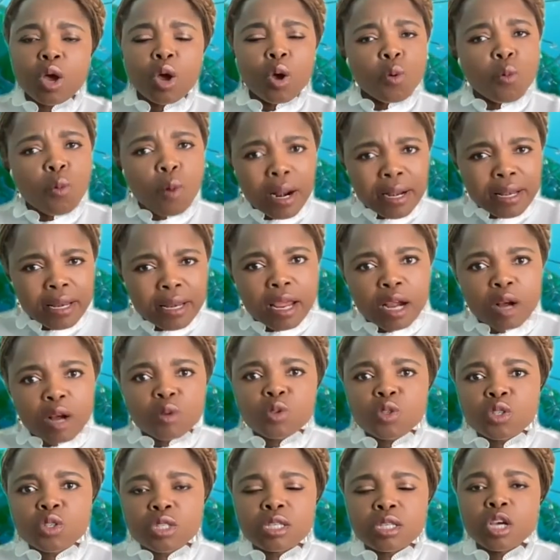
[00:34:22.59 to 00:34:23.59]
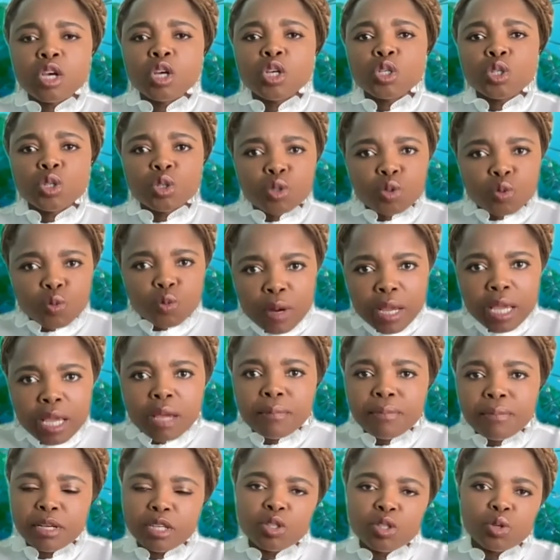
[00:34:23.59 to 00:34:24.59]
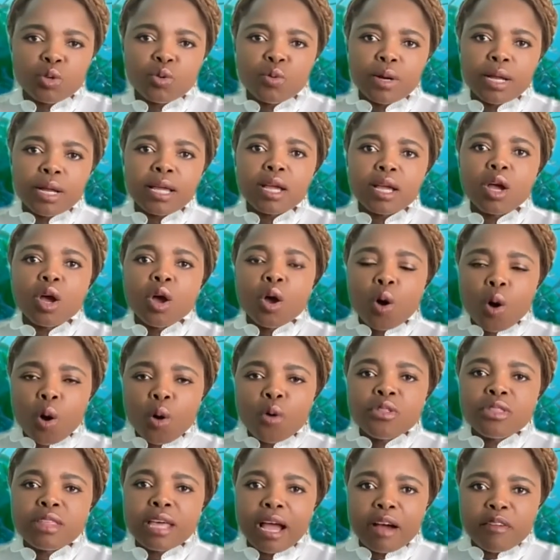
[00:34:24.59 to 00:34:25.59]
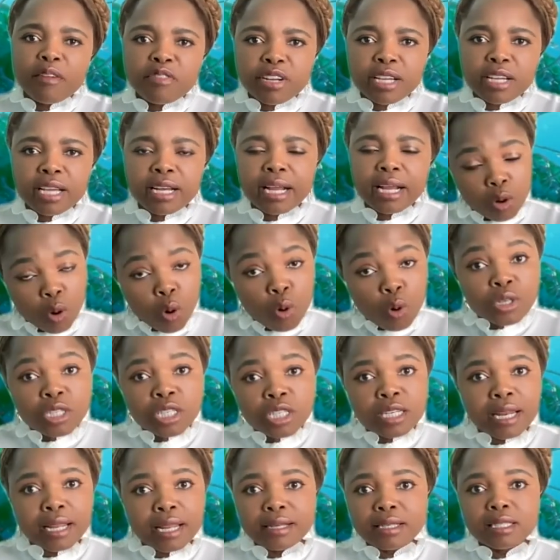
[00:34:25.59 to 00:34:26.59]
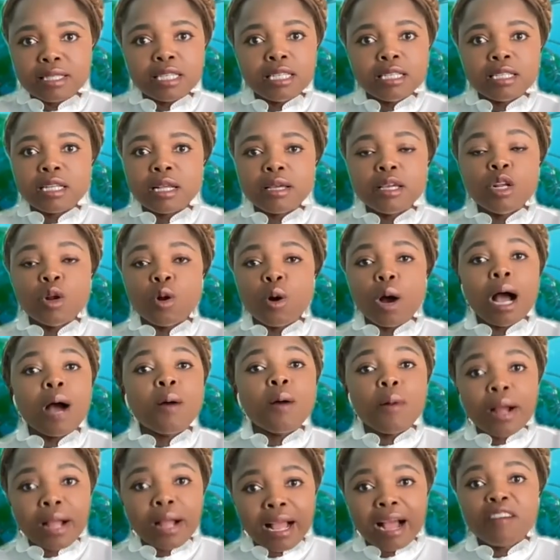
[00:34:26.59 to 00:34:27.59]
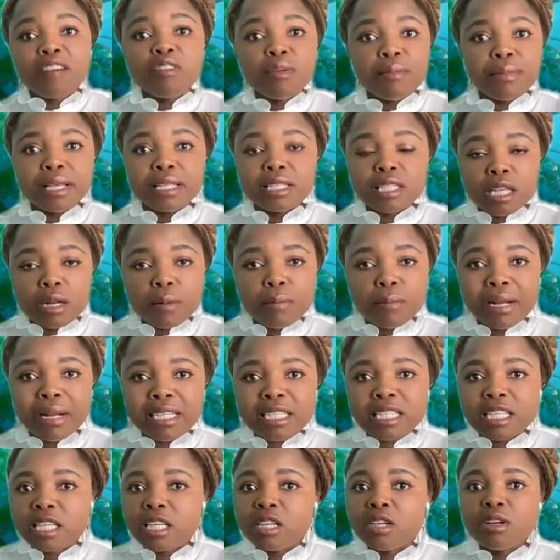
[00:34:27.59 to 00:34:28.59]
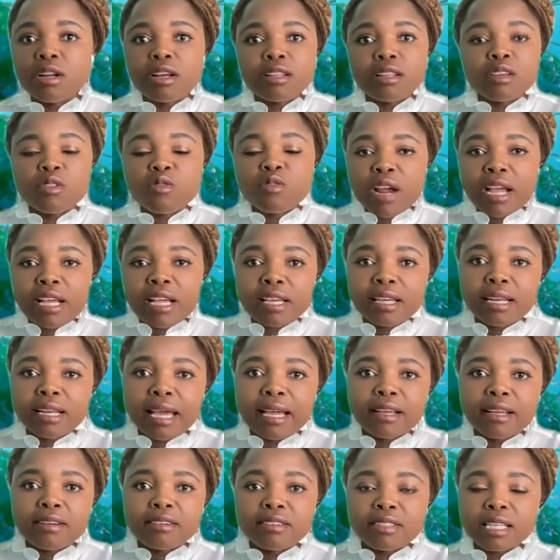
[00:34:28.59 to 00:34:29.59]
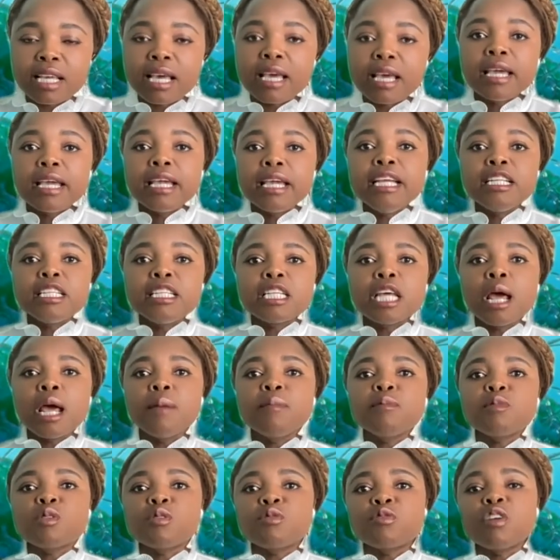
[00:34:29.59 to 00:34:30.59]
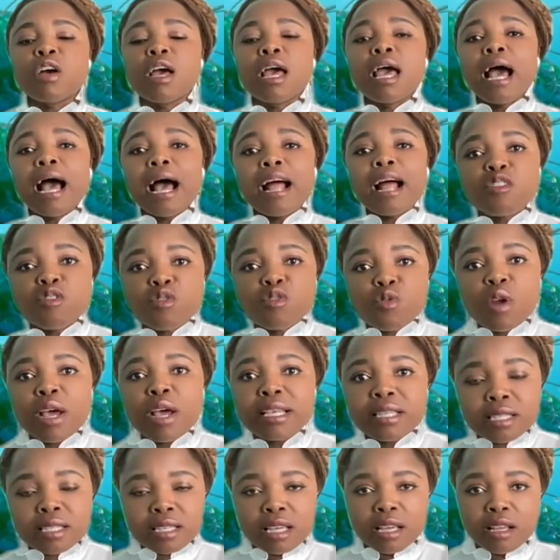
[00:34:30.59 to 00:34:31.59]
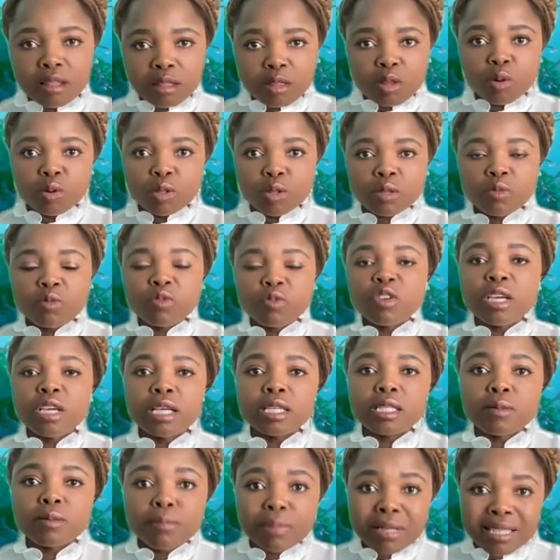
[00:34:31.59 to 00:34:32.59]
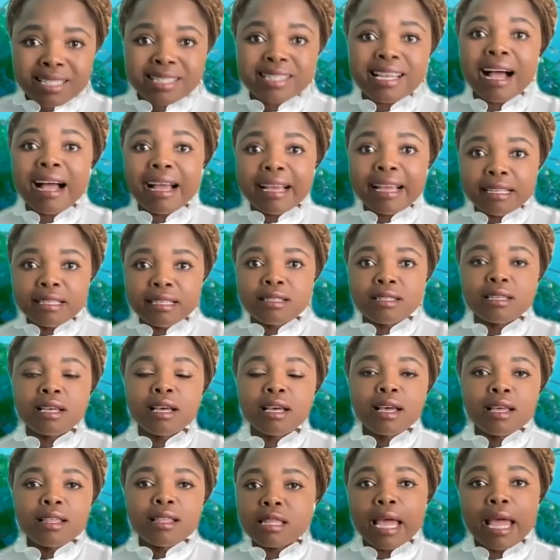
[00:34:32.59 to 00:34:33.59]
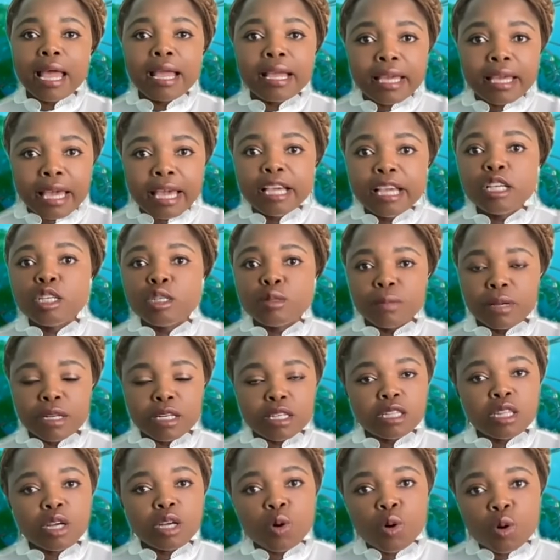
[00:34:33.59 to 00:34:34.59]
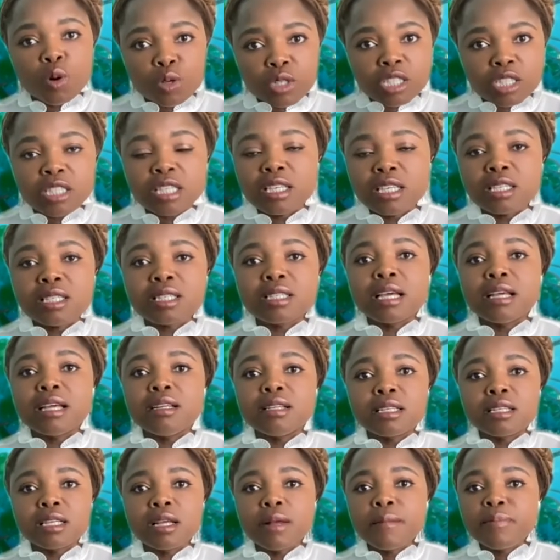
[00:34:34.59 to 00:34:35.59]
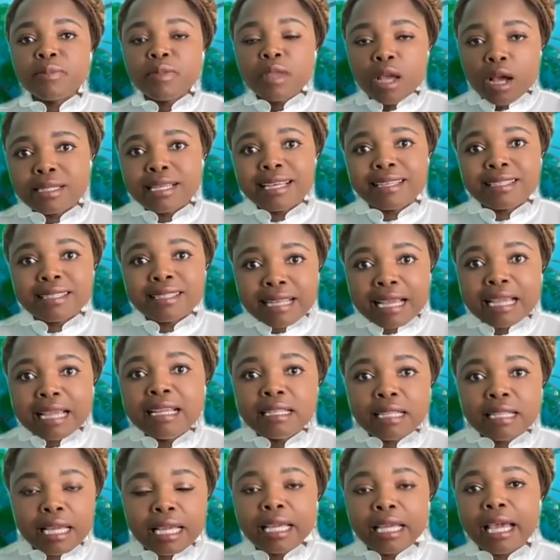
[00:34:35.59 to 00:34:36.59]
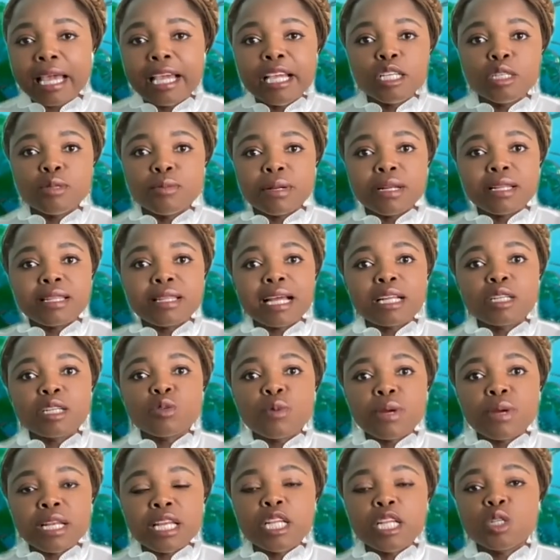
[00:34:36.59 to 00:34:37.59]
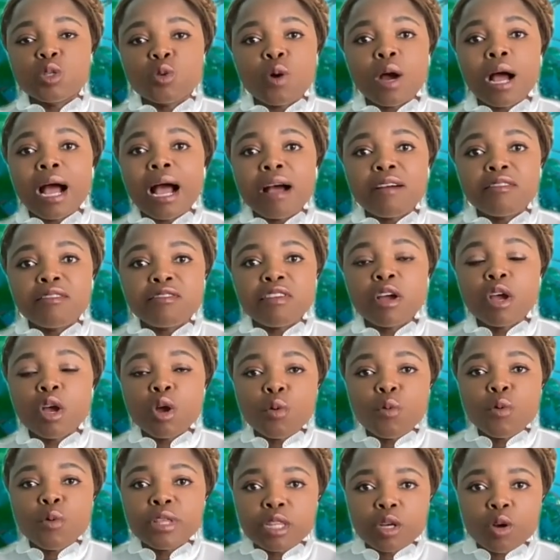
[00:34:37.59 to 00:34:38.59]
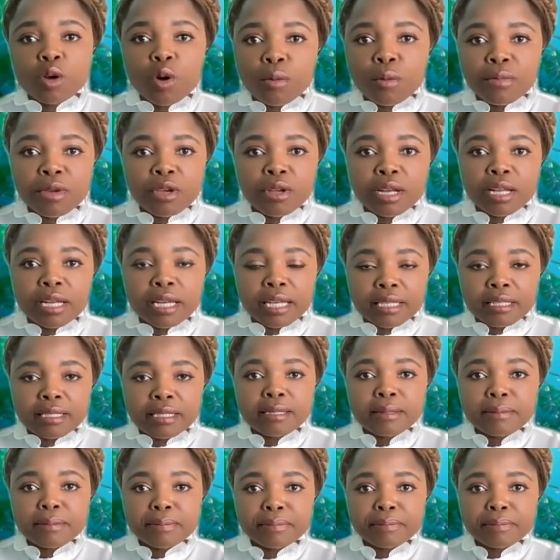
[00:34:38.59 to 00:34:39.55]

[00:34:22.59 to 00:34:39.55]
What else should we be doing on the African continent, into our government, in particular the regulators, in terms of addressing those fears, besides the engagement, the consistent, sustained engagement that we need to have with communities?